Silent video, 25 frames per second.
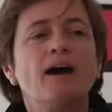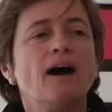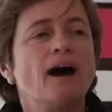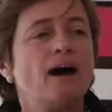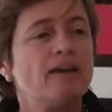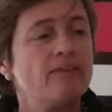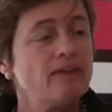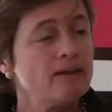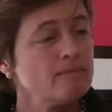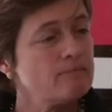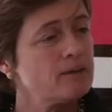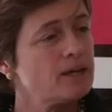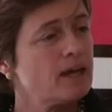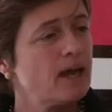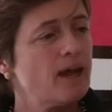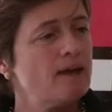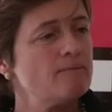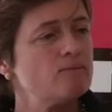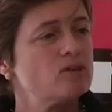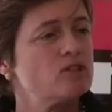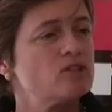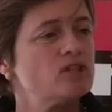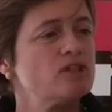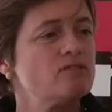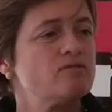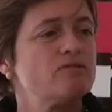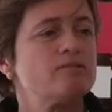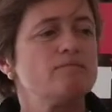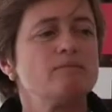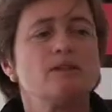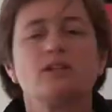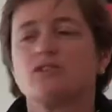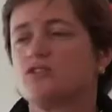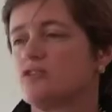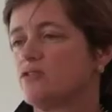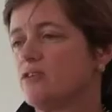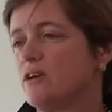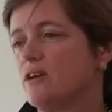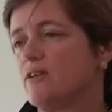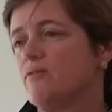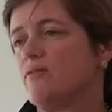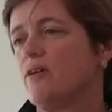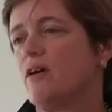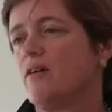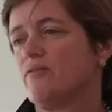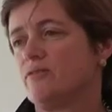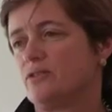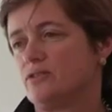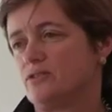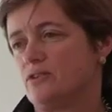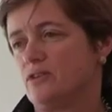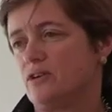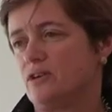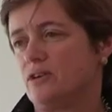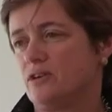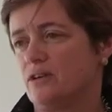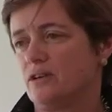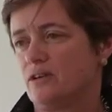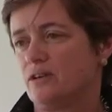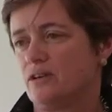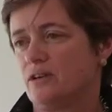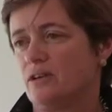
I then became the chief administrative officer.